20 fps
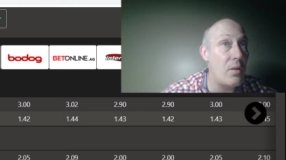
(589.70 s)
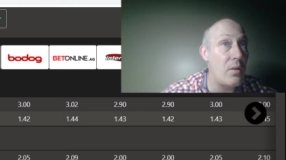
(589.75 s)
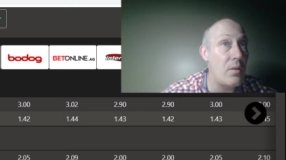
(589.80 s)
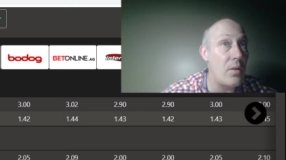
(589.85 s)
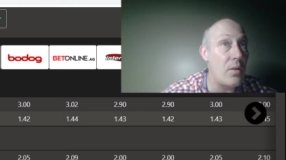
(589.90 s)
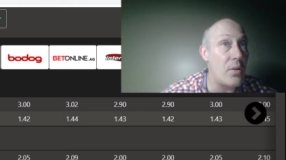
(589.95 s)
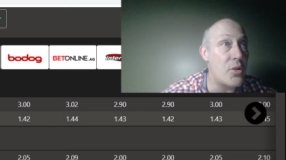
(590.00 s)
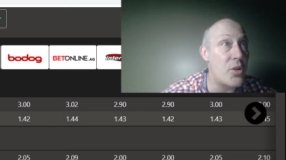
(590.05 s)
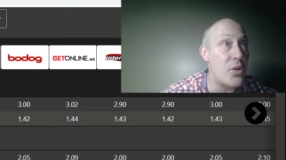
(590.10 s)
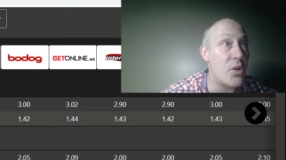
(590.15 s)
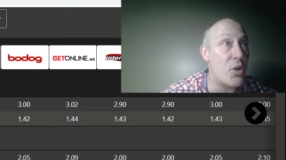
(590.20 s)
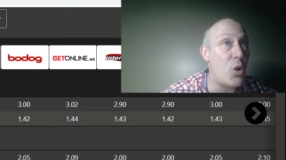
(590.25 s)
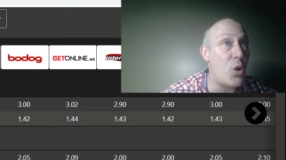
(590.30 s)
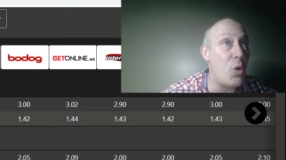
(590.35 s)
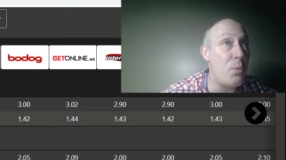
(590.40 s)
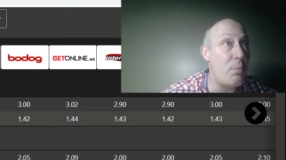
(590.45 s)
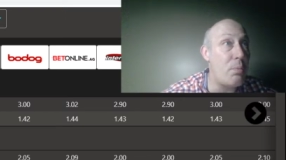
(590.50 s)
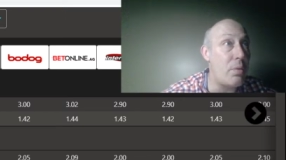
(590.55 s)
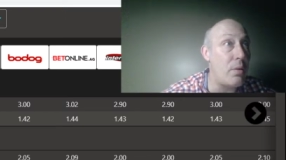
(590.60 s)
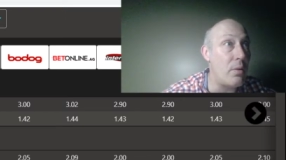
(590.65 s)

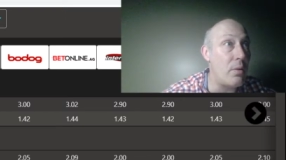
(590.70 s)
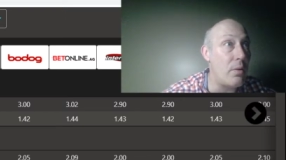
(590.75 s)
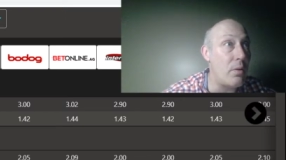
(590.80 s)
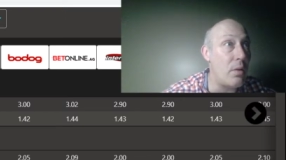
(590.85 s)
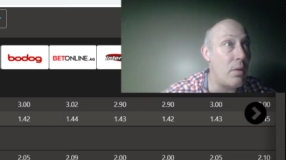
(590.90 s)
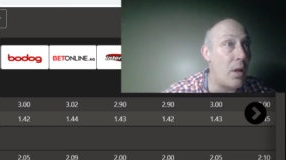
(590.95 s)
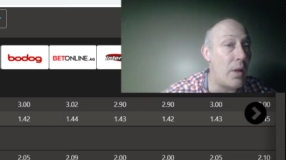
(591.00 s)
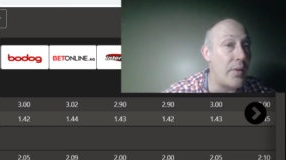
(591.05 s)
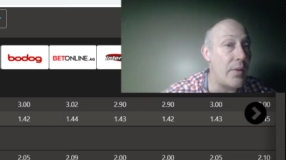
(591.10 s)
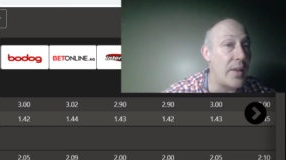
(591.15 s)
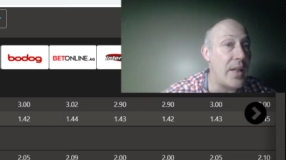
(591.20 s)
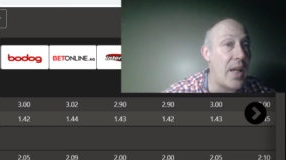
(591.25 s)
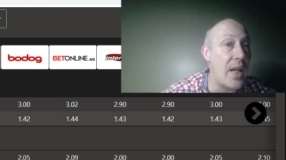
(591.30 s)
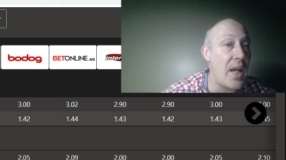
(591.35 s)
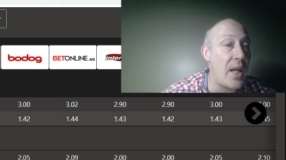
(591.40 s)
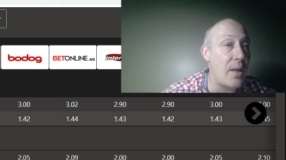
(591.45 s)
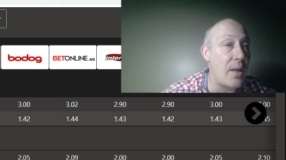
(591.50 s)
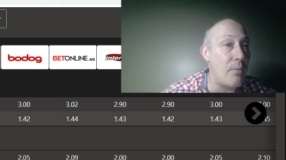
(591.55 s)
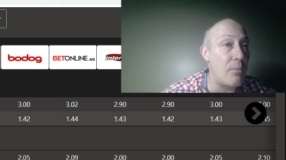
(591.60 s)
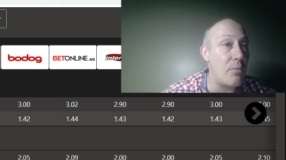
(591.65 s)
scoop on the
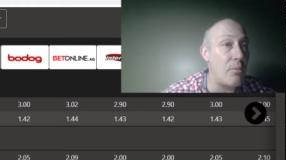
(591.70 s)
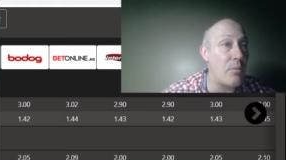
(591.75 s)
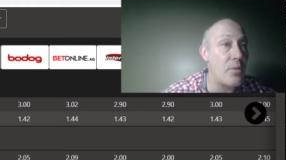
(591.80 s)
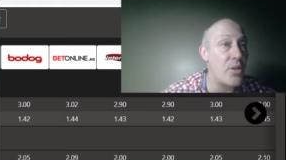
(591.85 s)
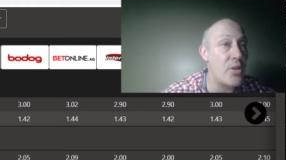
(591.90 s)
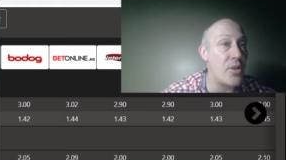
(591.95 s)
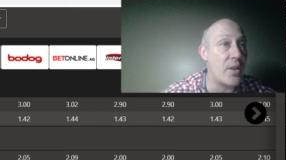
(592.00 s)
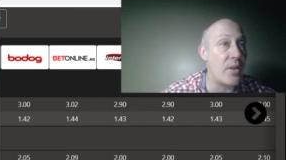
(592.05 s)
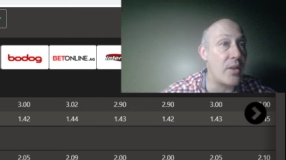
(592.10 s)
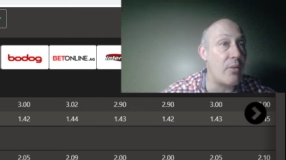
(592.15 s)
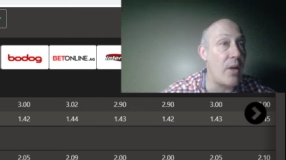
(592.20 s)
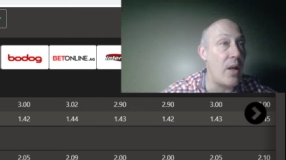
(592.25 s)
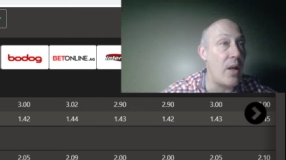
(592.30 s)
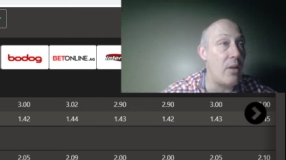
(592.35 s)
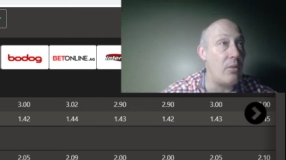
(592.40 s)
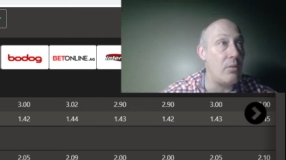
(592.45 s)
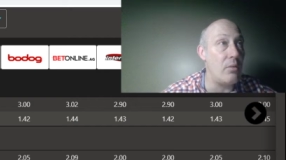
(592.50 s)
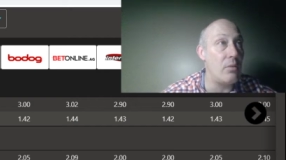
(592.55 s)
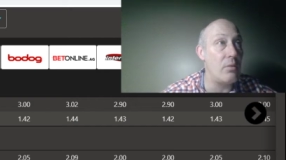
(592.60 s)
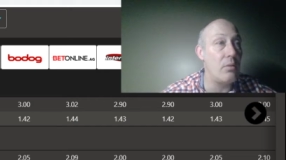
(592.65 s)
game, stick around
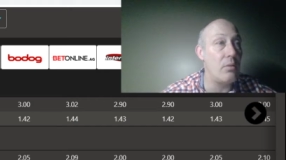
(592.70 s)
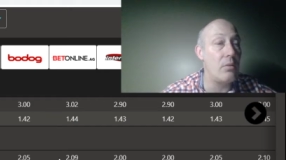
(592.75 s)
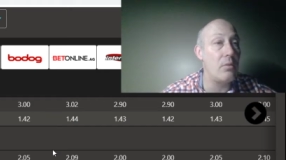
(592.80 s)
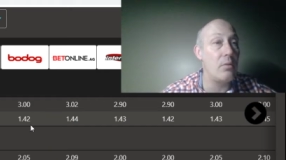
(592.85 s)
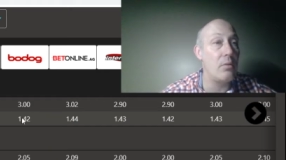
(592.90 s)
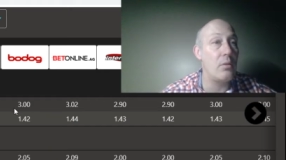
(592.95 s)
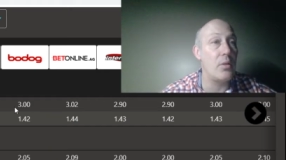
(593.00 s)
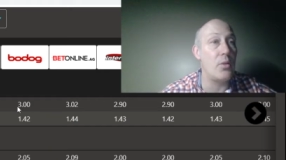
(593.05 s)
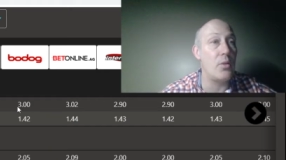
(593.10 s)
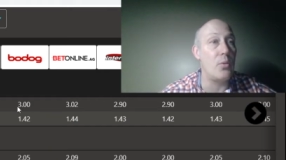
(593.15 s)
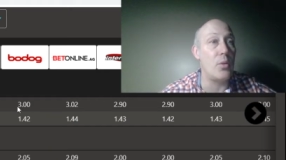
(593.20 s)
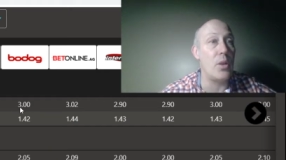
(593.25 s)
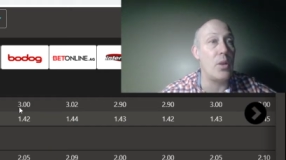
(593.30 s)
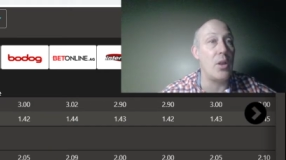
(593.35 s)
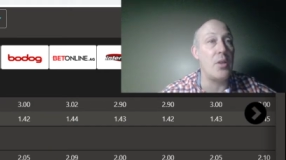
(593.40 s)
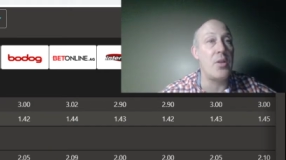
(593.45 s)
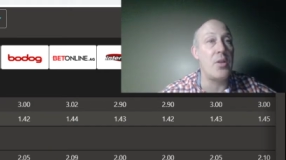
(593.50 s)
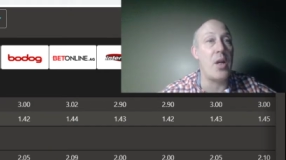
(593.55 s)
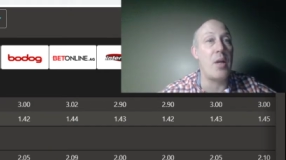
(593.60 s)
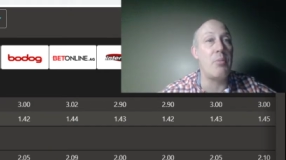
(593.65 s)
because we're going
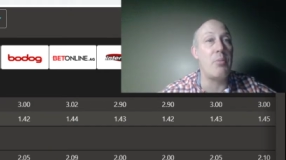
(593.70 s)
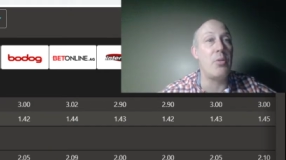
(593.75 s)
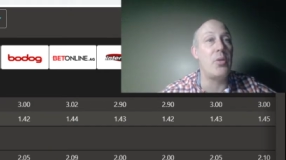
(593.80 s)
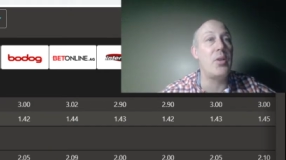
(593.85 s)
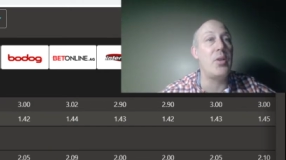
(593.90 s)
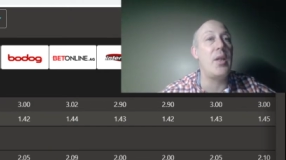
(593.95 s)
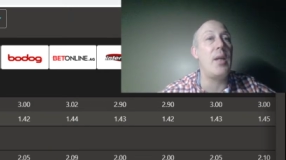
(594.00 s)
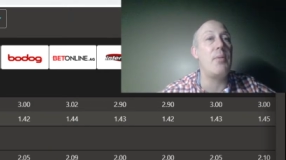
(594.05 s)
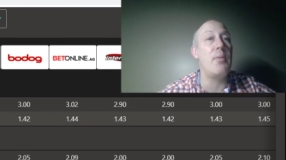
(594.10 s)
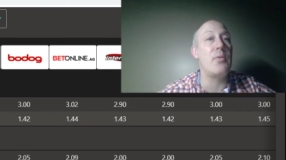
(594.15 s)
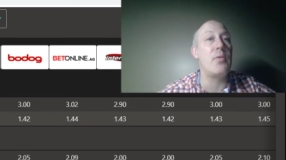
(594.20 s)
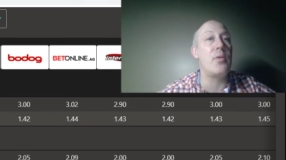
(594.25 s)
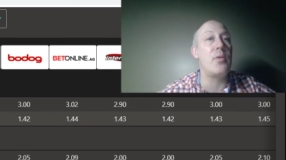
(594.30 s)
to talk about the games for